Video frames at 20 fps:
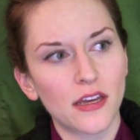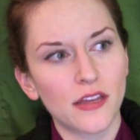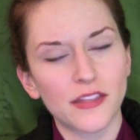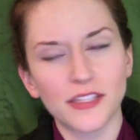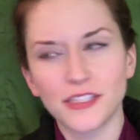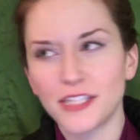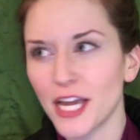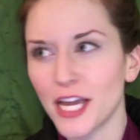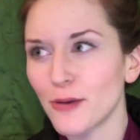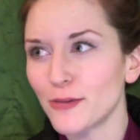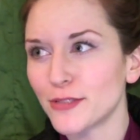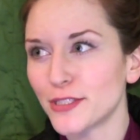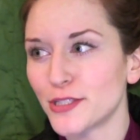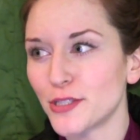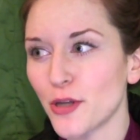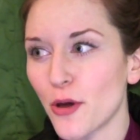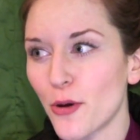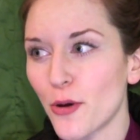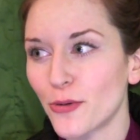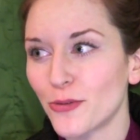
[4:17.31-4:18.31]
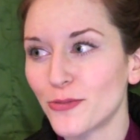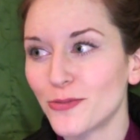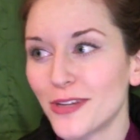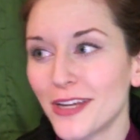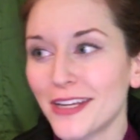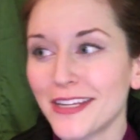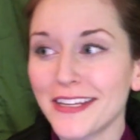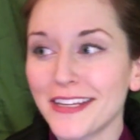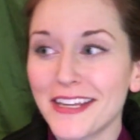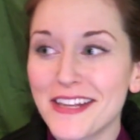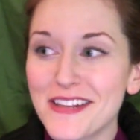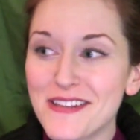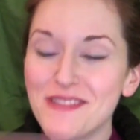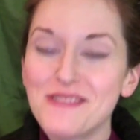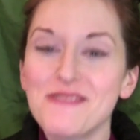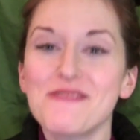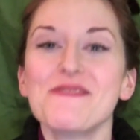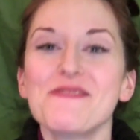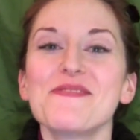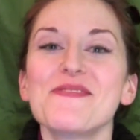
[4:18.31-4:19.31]
the day was so
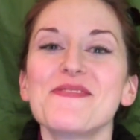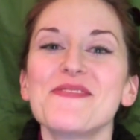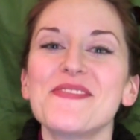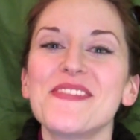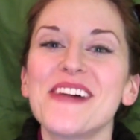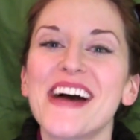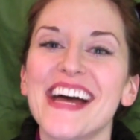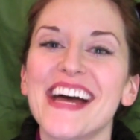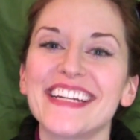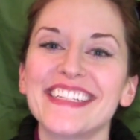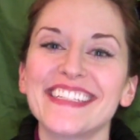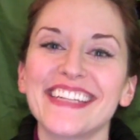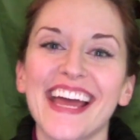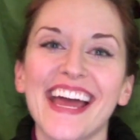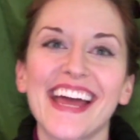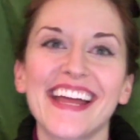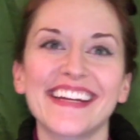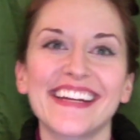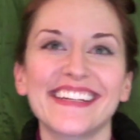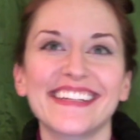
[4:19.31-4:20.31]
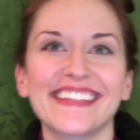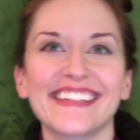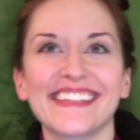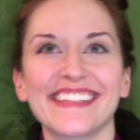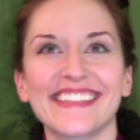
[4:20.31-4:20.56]
new, and yet